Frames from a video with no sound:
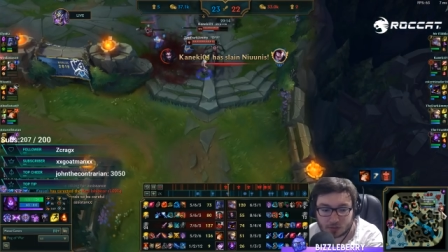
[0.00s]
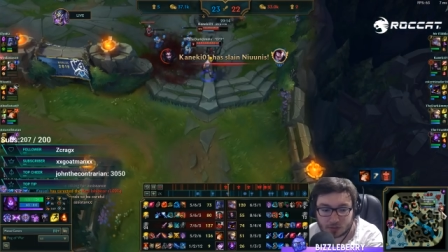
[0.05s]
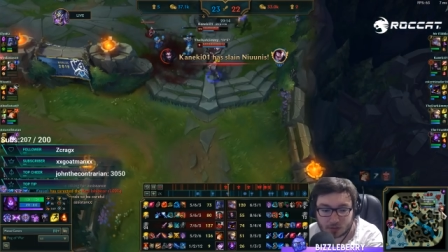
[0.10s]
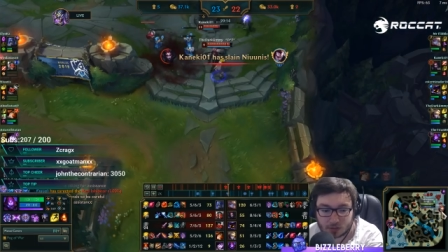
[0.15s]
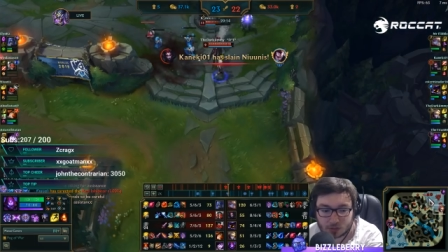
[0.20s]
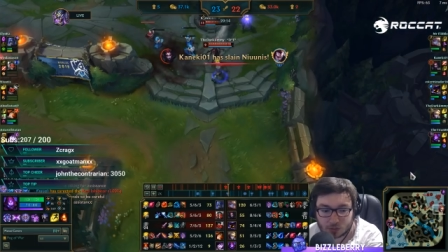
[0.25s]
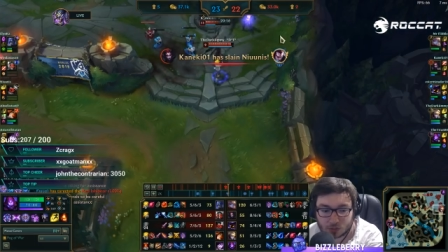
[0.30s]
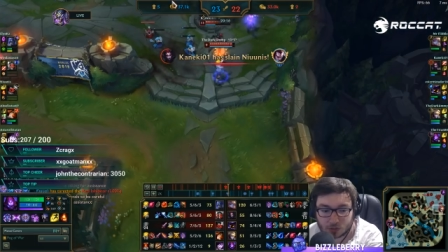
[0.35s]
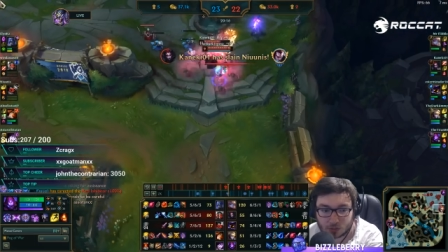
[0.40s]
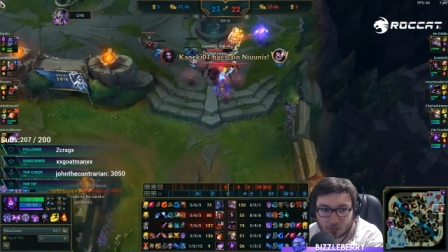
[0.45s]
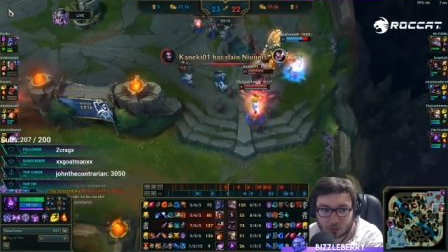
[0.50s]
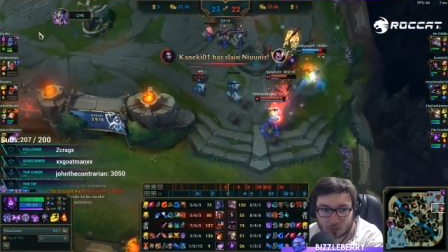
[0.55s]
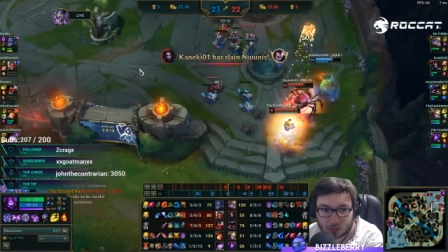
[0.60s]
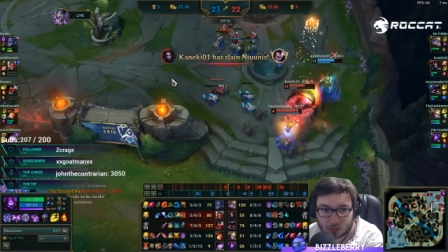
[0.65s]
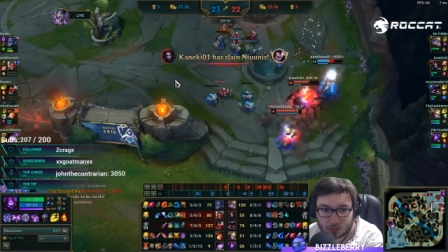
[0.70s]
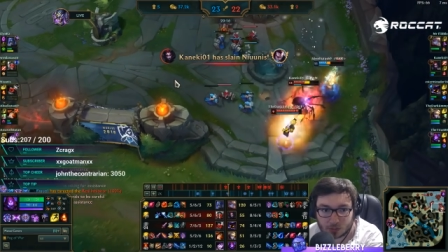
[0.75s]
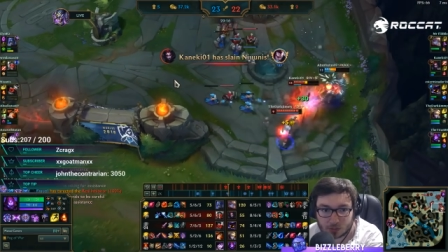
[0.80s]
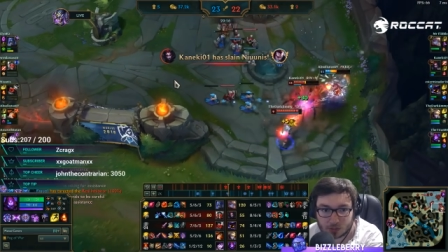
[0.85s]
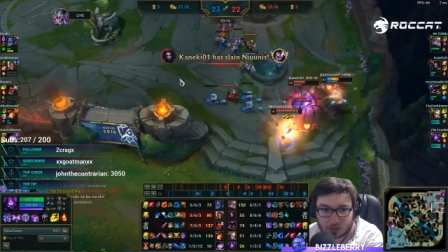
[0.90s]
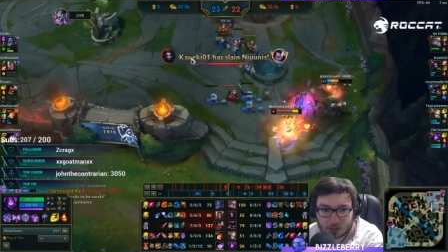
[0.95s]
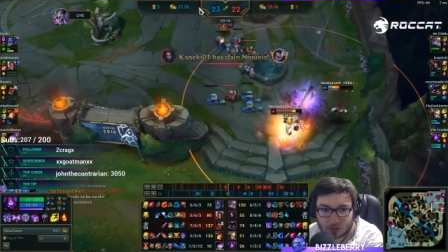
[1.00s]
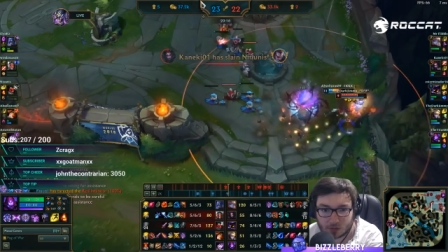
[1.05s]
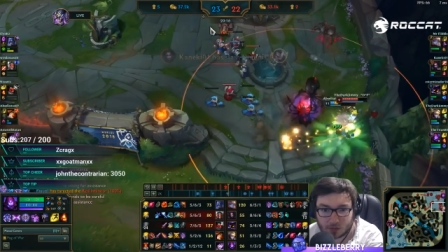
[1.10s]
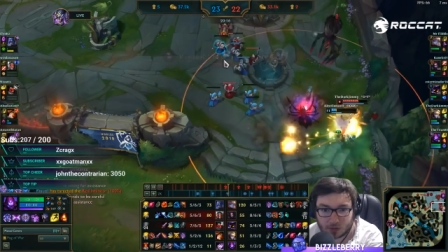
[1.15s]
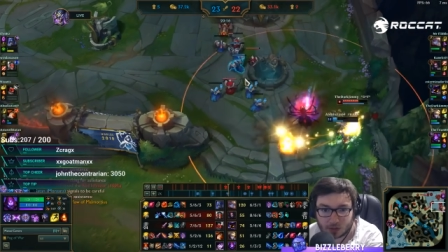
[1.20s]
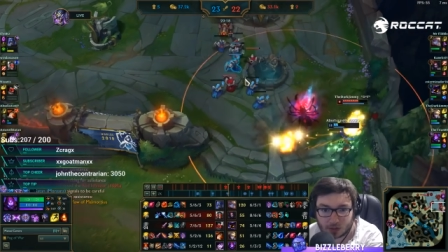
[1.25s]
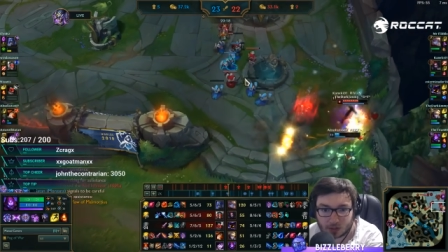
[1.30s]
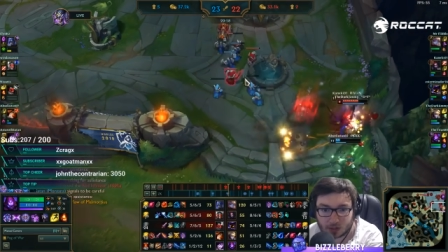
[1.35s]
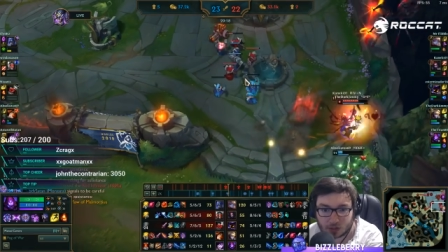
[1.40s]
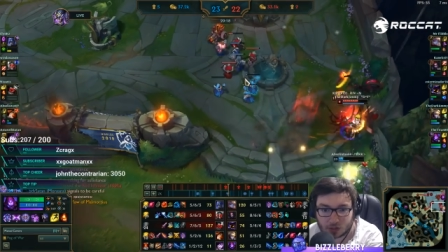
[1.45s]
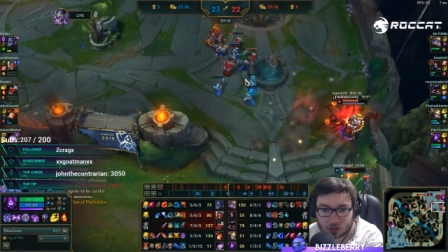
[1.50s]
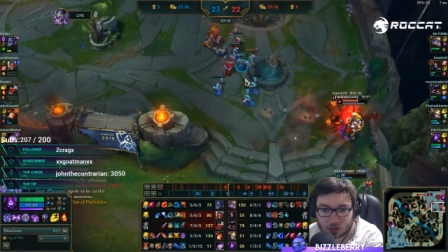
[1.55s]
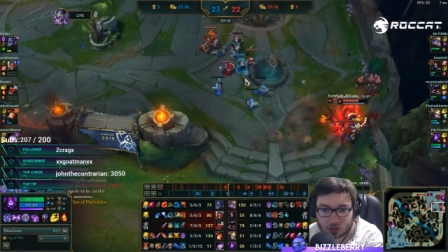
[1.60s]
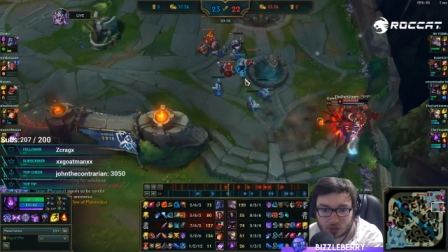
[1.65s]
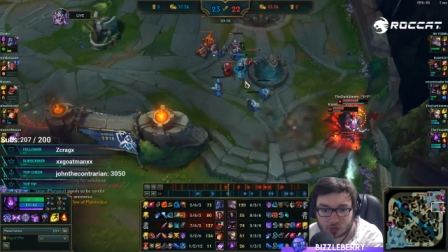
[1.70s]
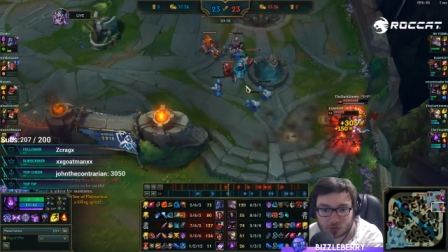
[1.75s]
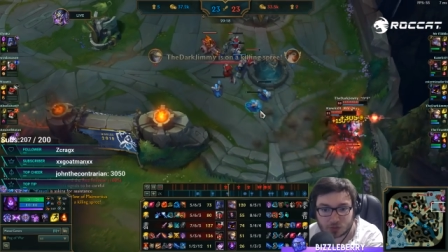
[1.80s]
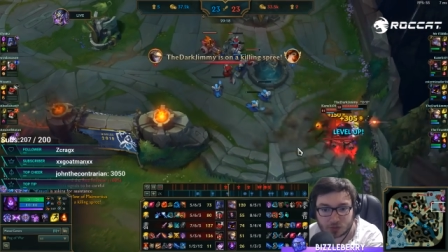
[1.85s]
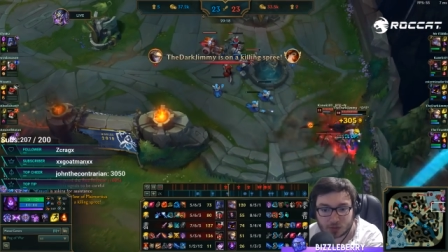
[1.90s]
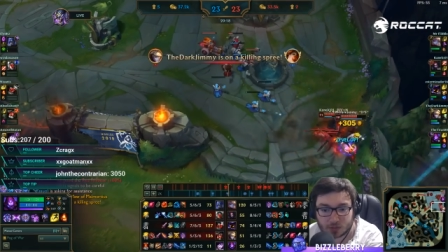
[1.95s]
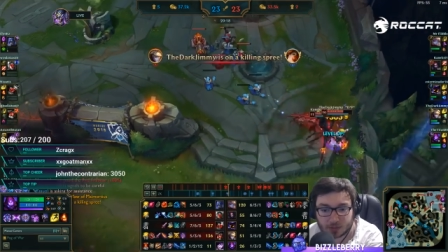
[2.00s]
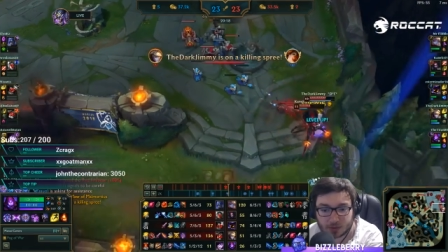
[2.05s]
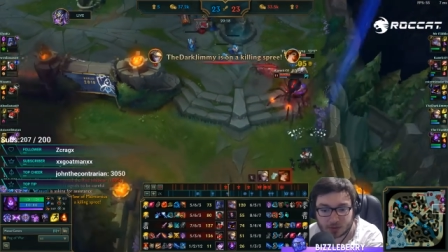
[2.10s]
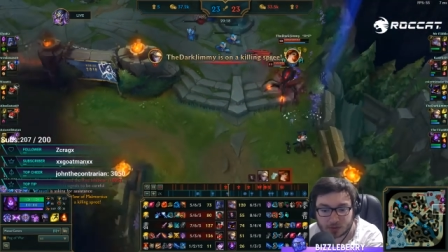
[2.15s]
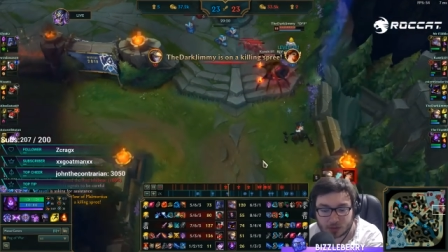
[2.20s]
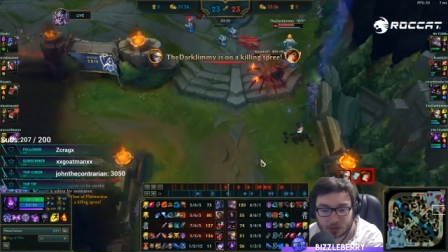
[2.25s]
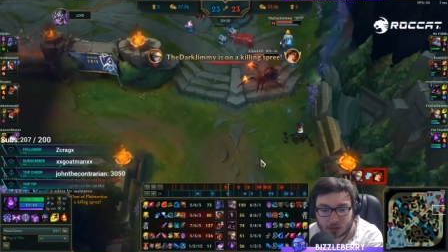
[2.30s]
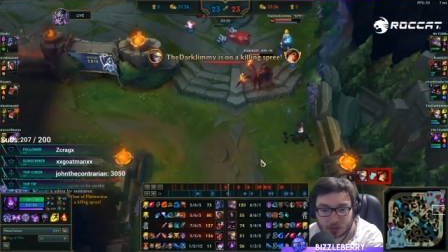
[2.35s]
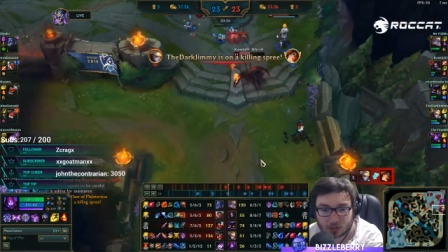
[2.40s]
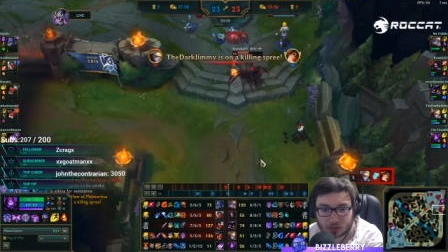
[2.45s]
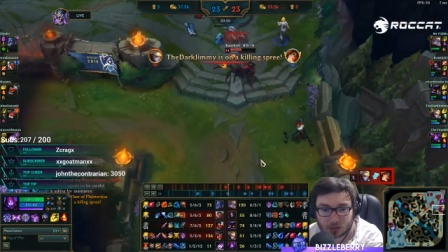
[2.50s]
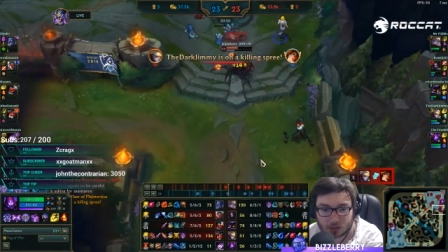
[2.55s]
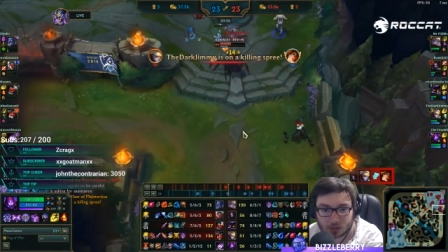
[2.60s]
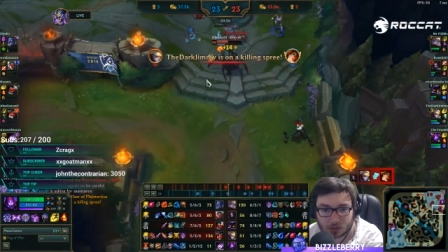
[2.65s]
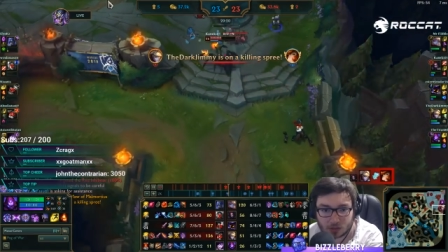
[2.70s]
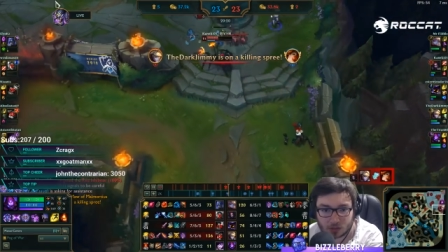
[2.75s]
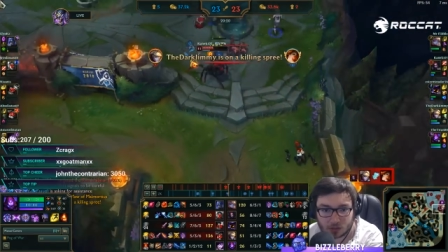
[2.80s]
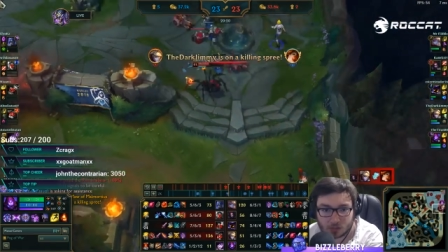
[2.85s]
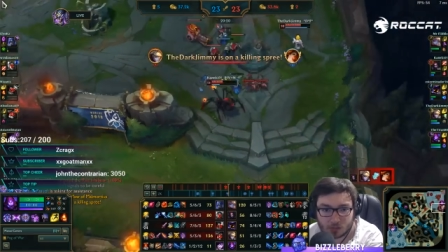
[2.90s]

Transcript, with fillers: that's when you probably will start finding issues with the Malzahar.